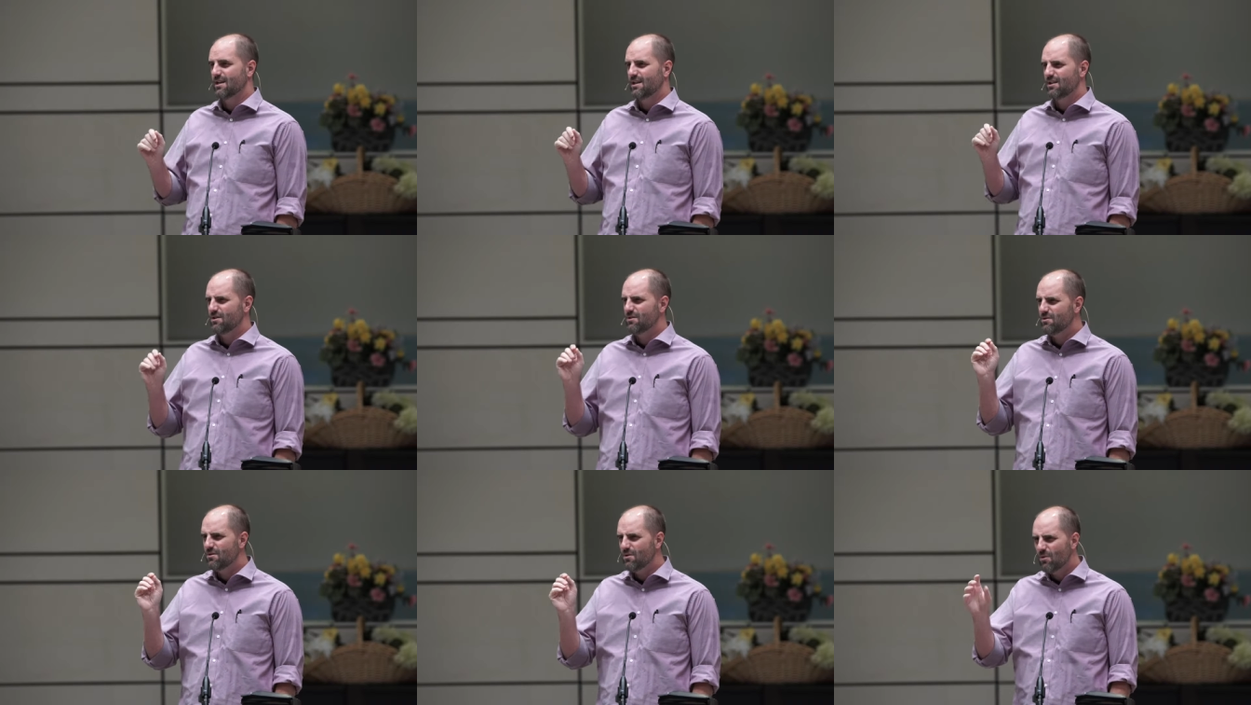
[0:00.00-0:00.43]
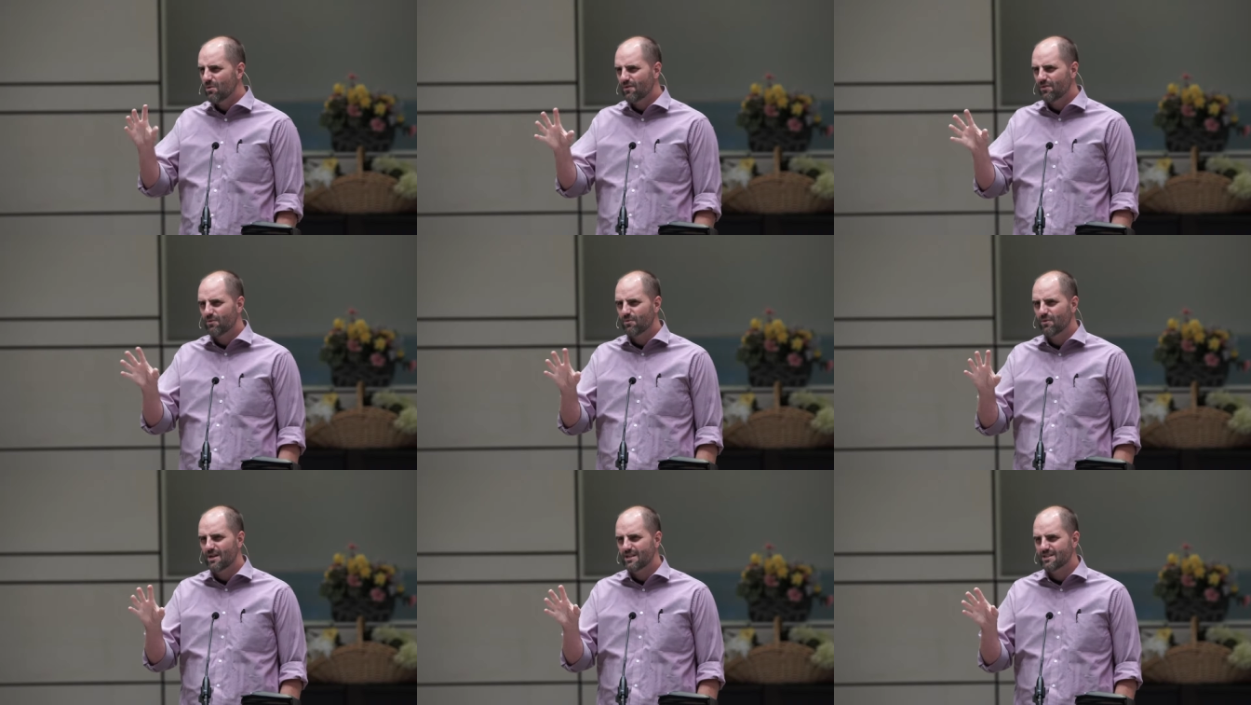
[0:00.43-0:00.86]
Do you know what
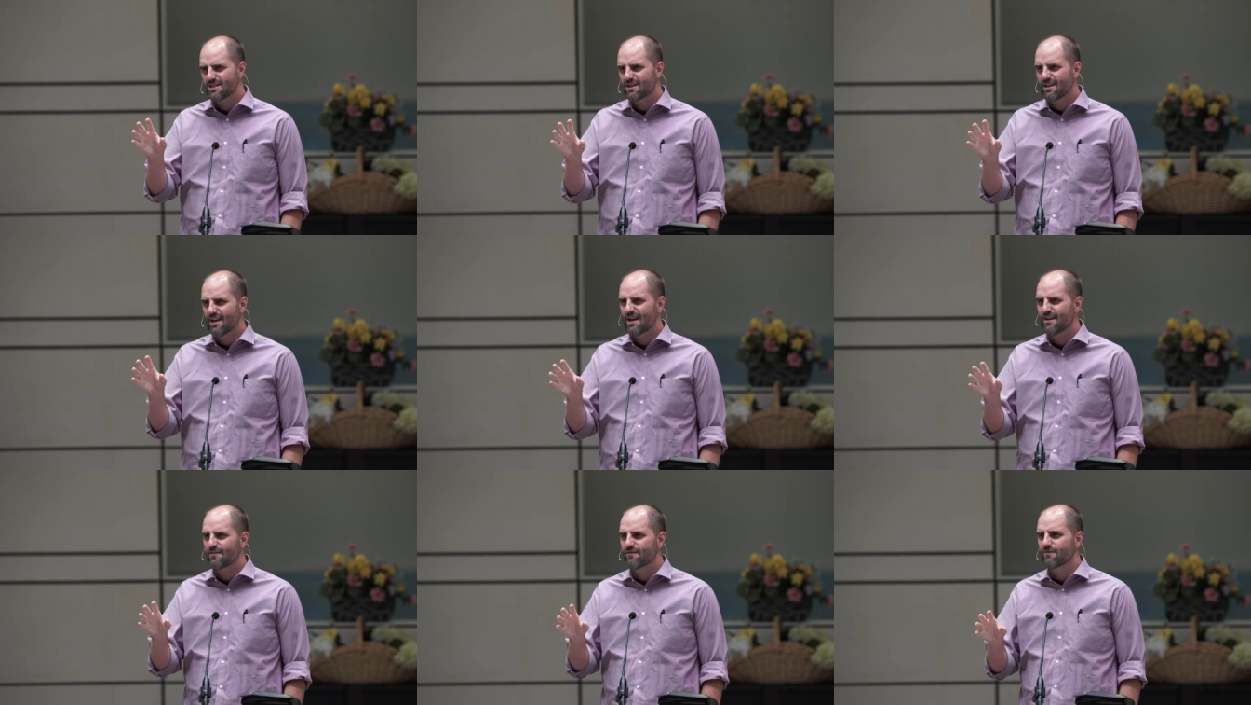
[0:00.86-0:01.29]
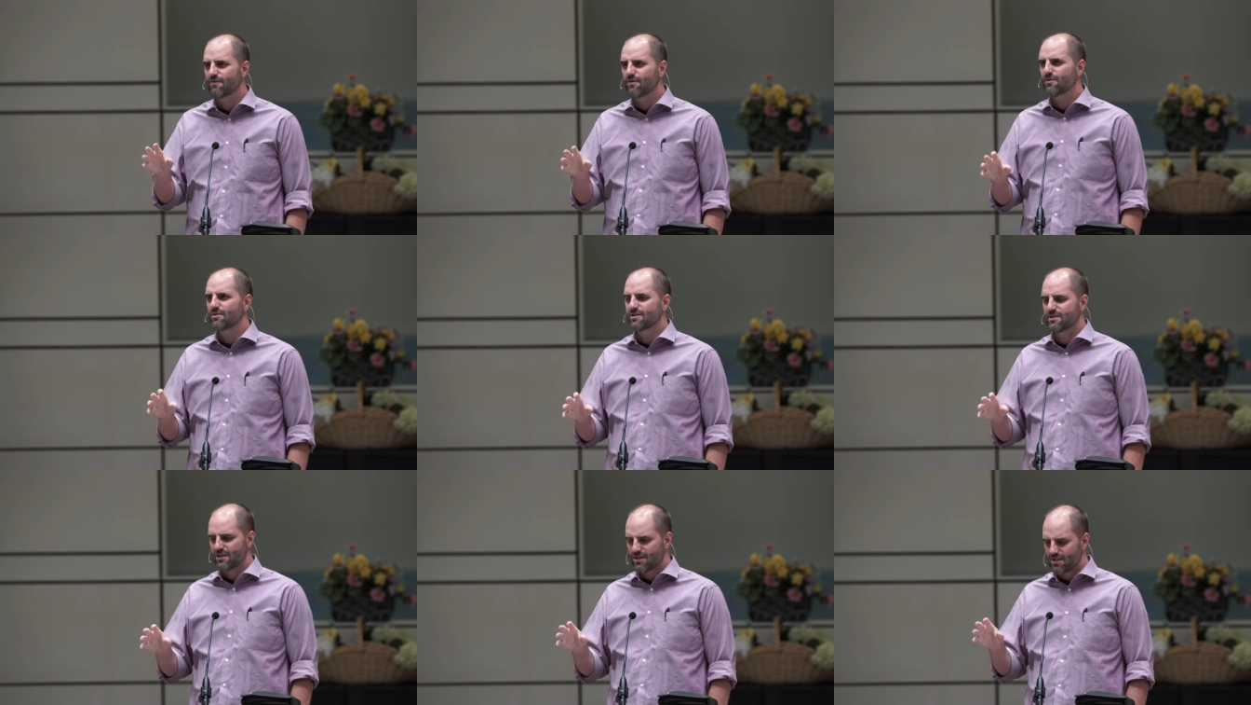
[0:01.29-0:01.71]
the rest of that
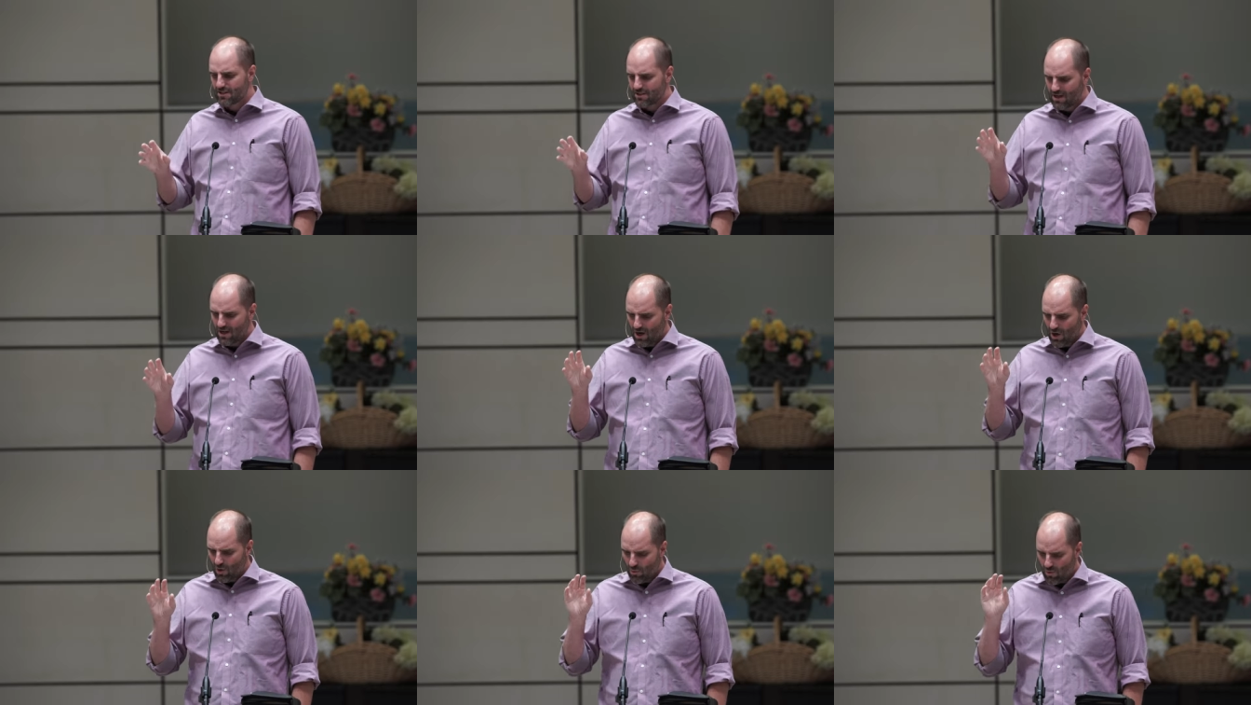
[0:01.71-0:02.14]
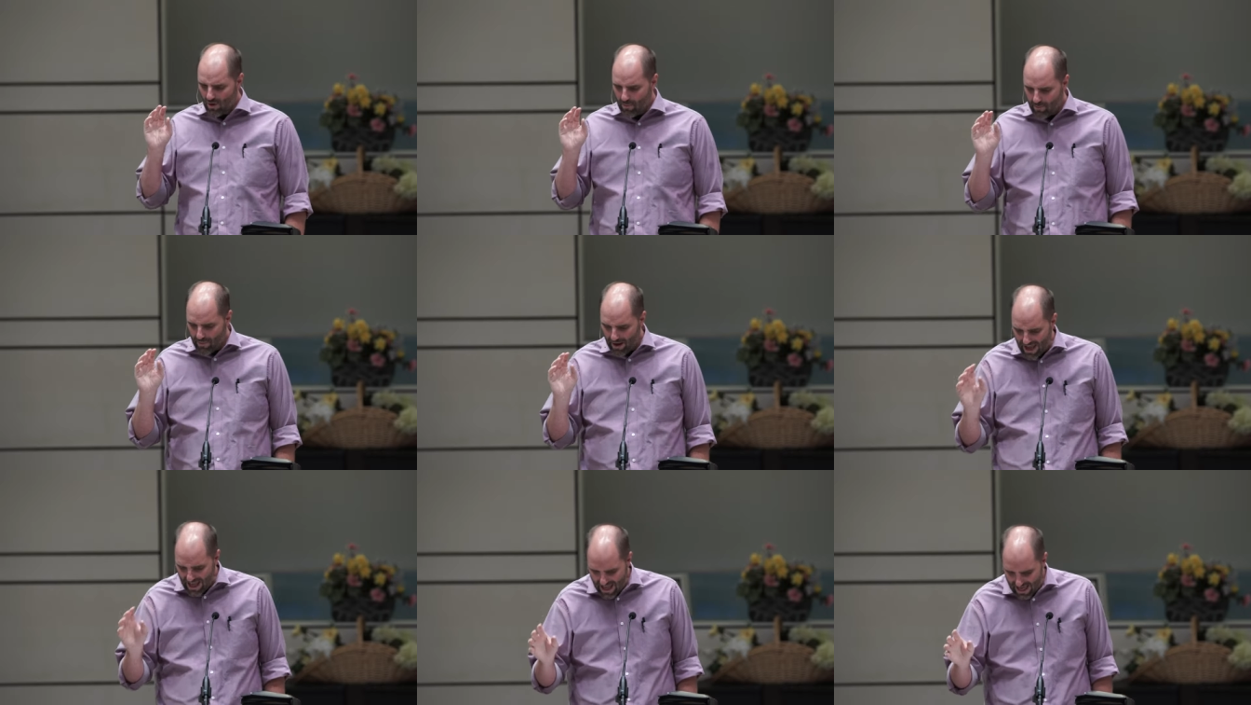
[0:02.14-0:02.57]
verse is?
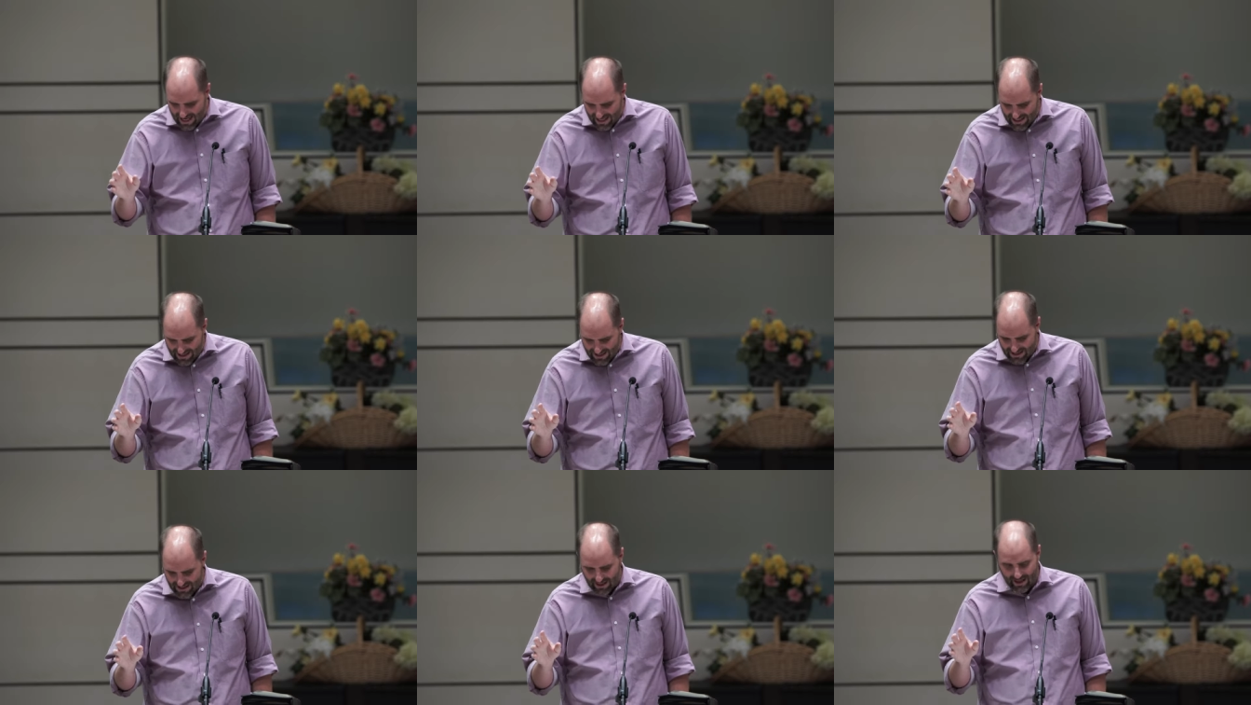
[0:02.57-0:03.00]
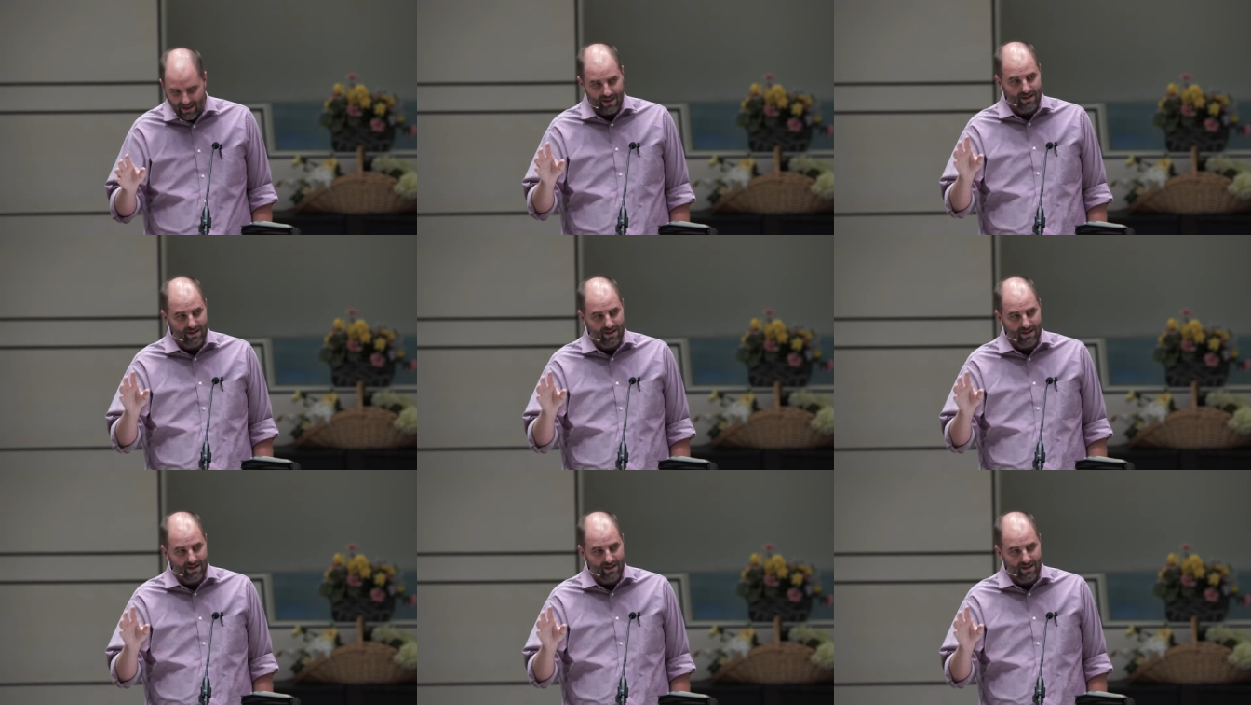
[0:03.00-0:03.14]
Repent,